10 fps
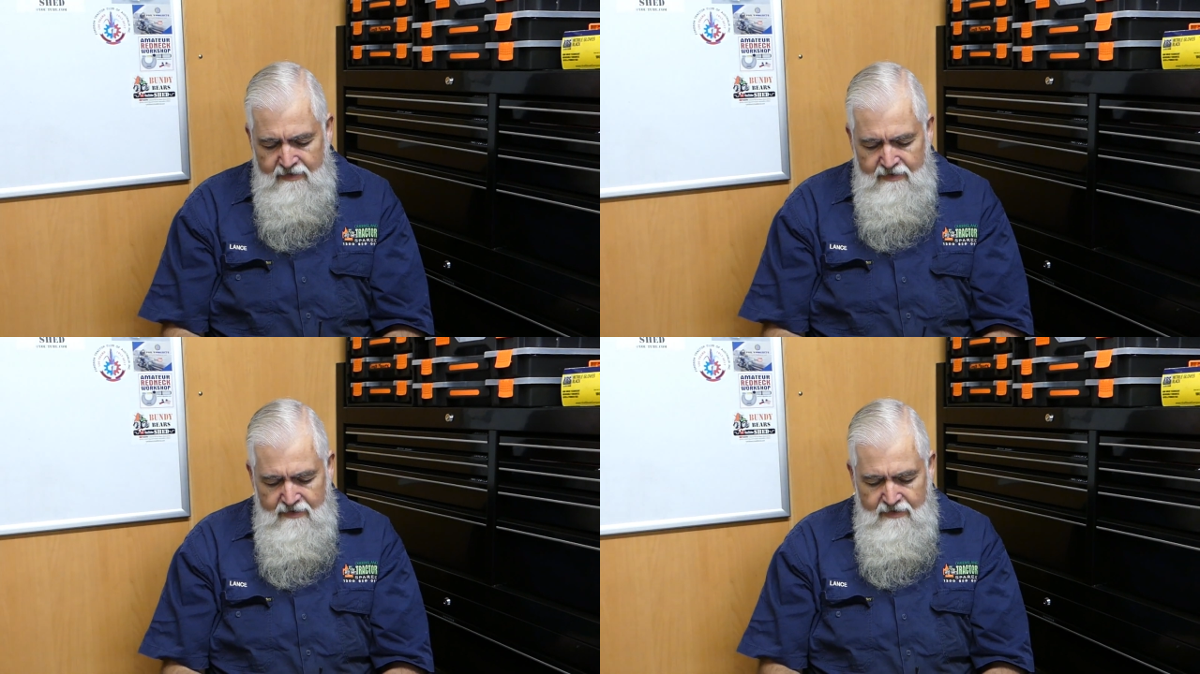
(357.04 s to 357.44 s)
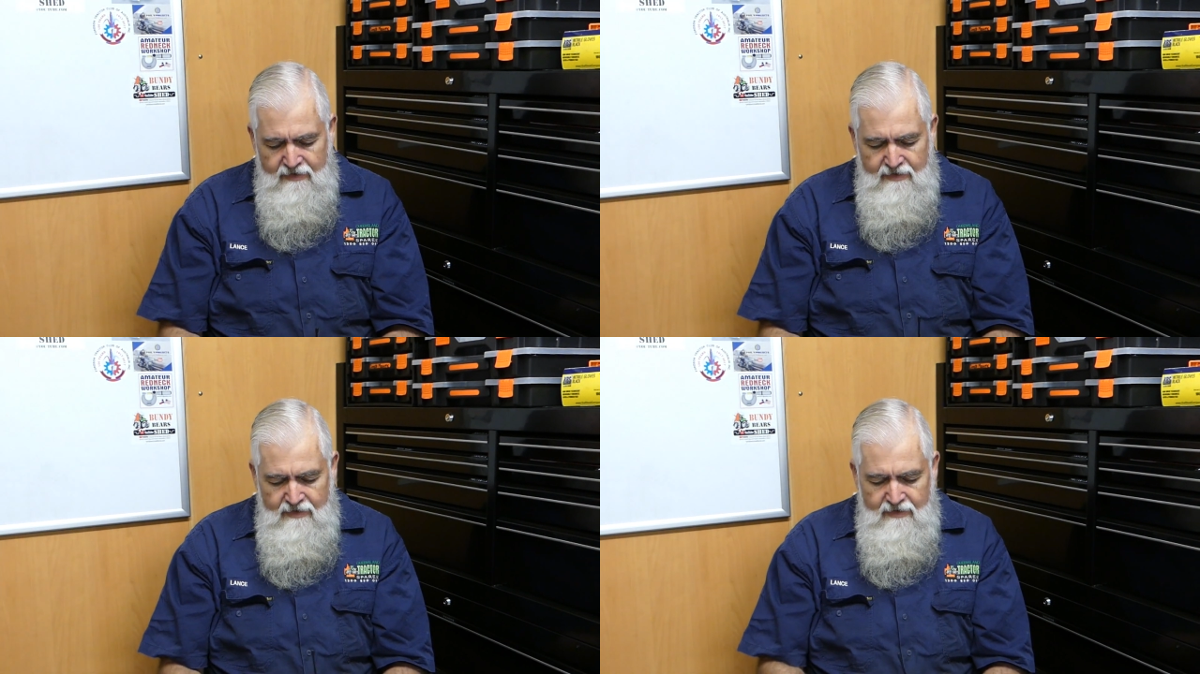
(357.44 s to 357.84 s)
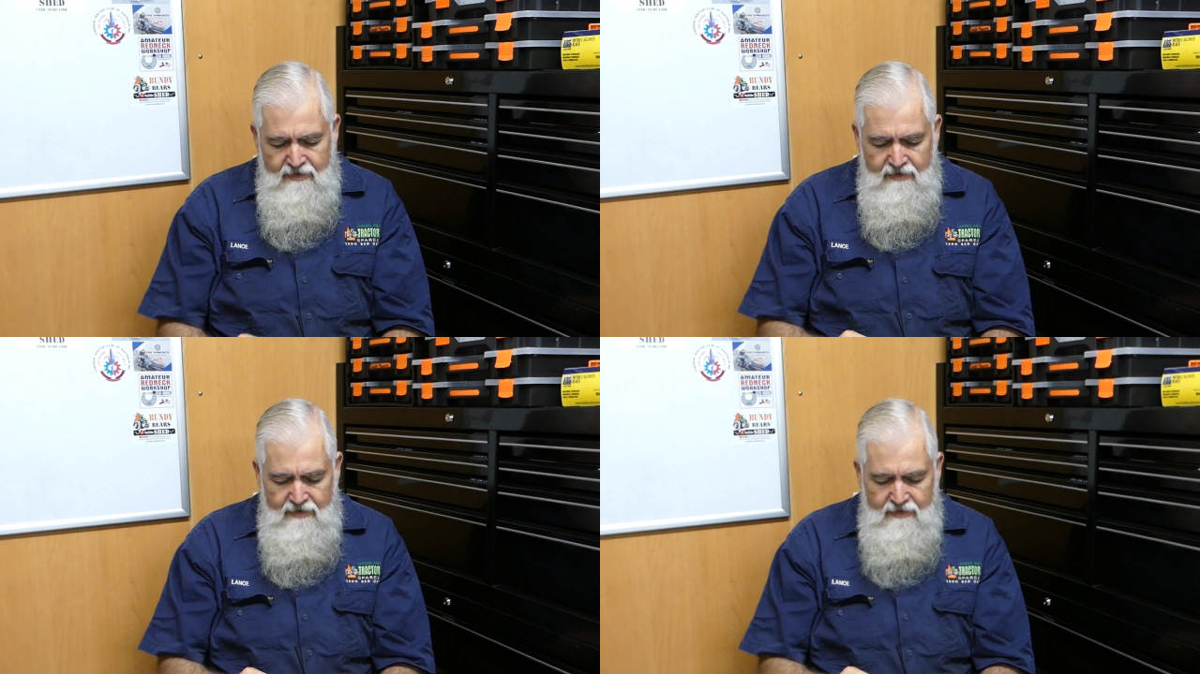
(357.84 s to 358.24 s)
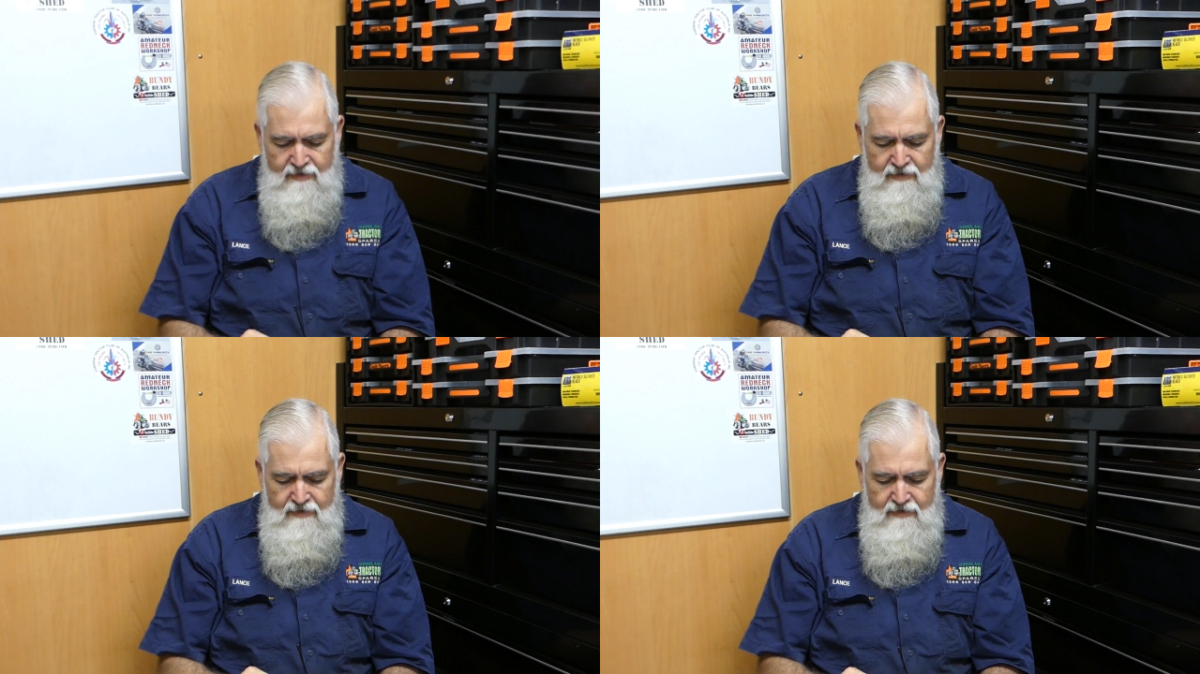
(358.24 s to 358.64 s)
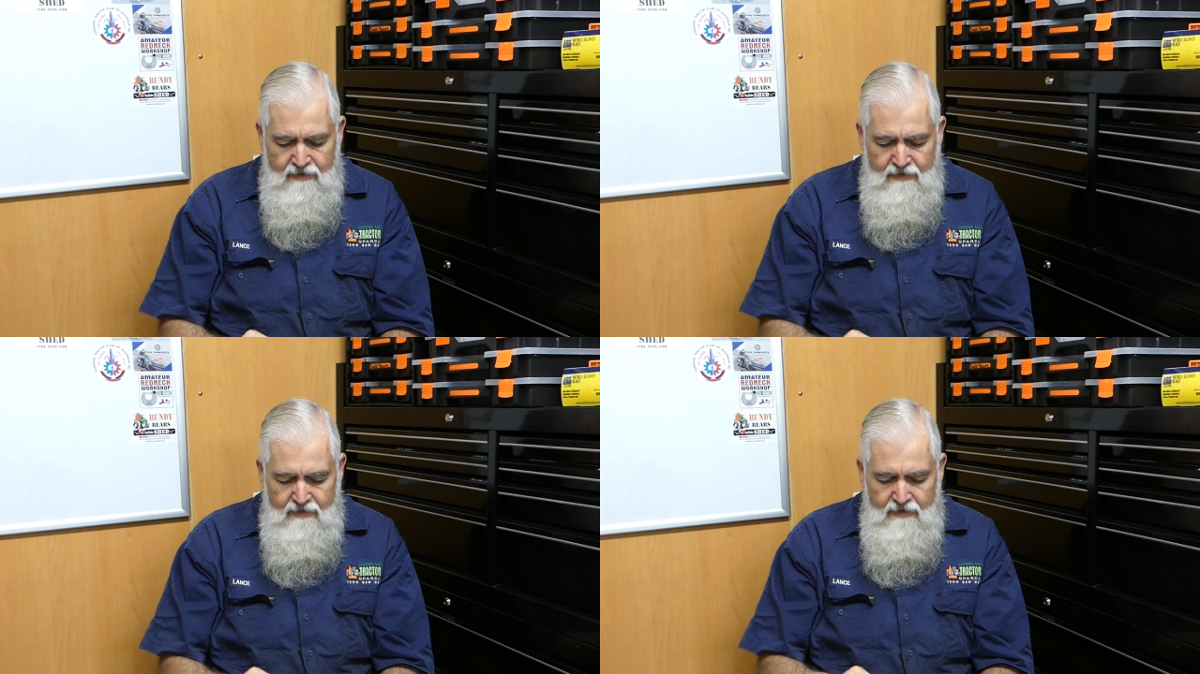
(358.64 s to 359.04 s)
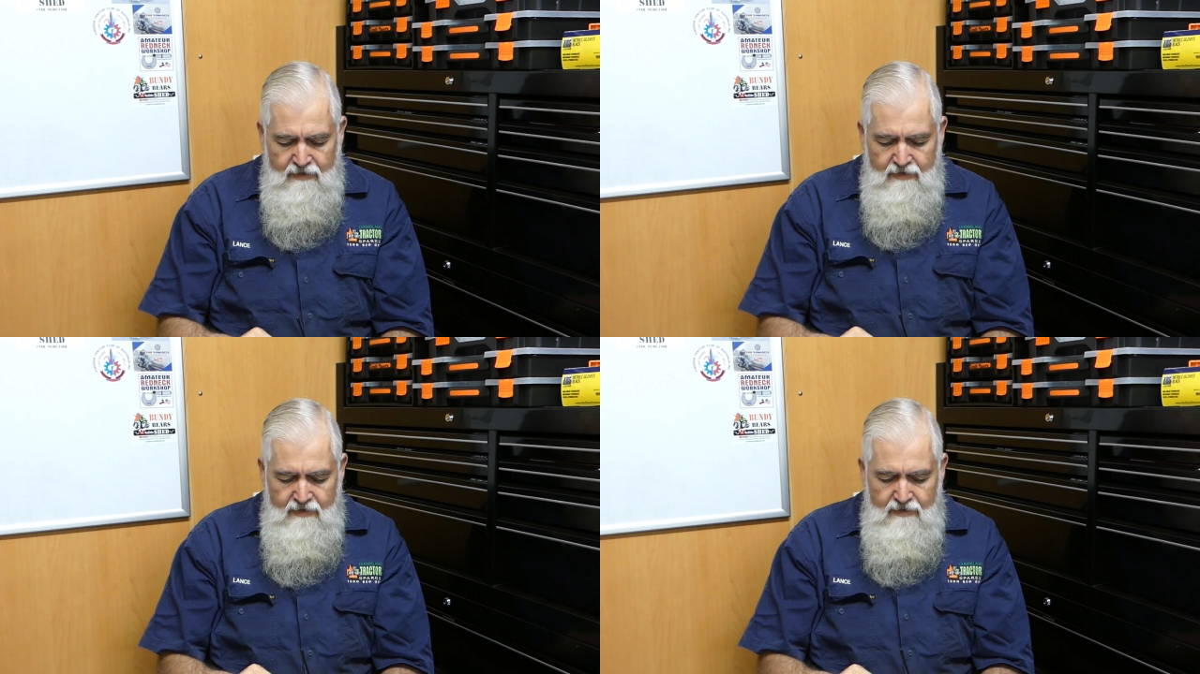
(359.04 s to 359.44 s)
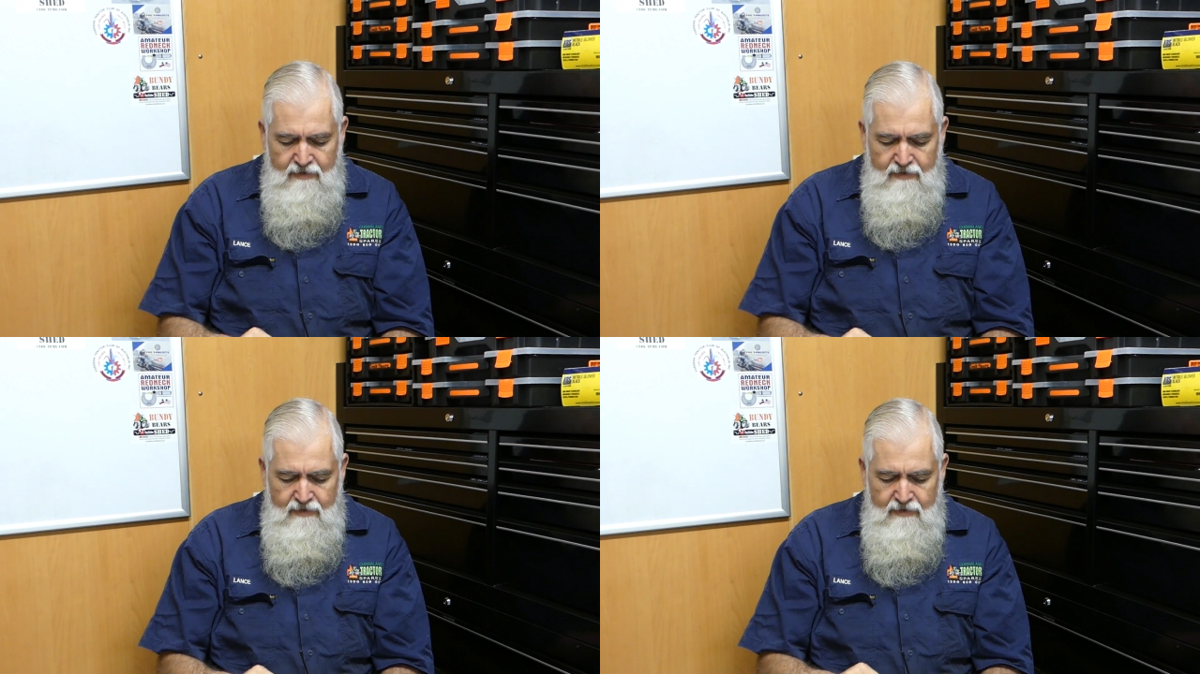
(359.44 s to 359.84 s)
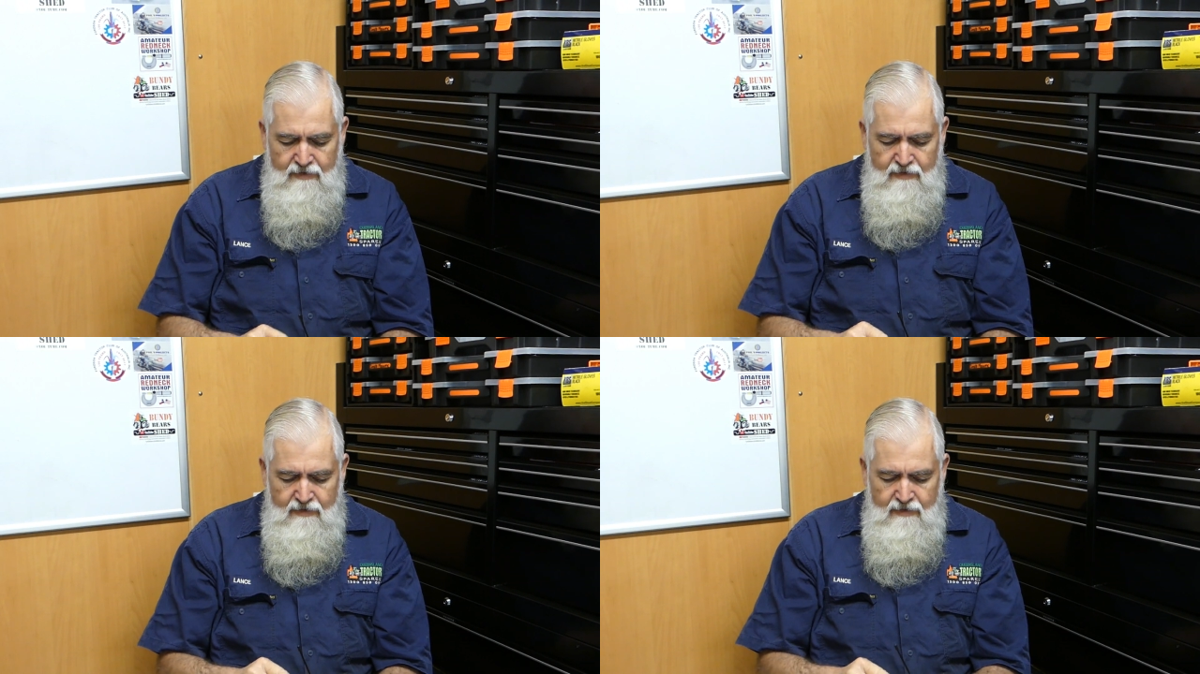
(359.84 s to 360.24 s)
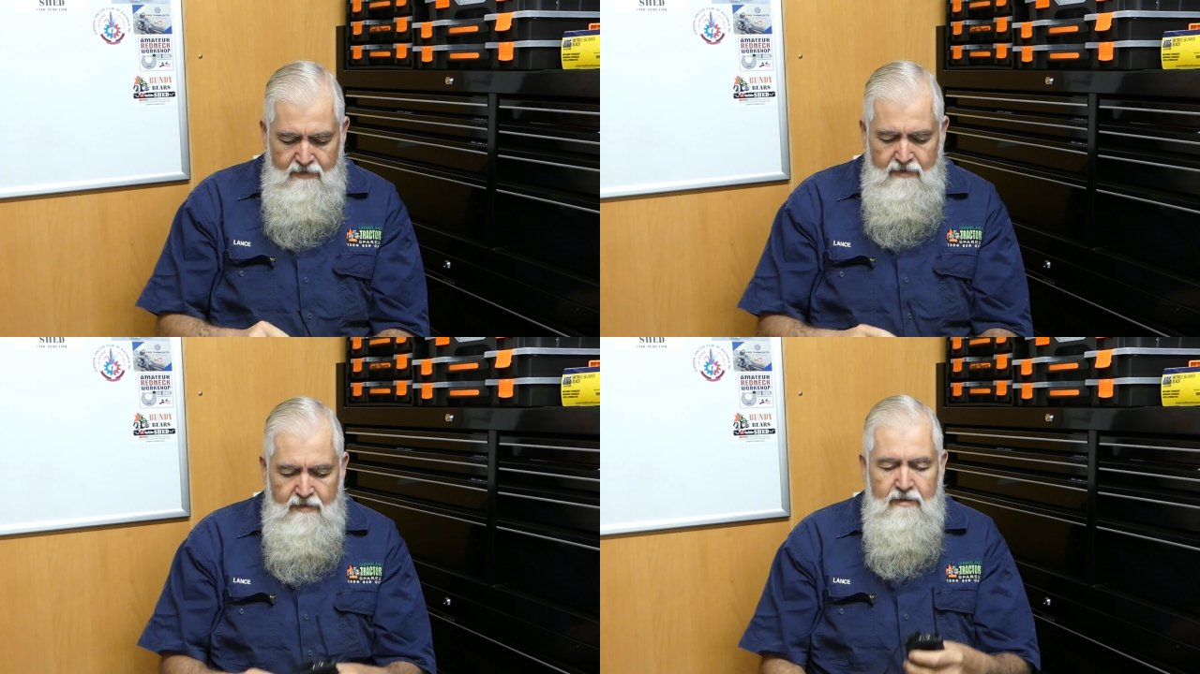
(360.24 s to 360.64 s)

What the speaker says: Nothing is said.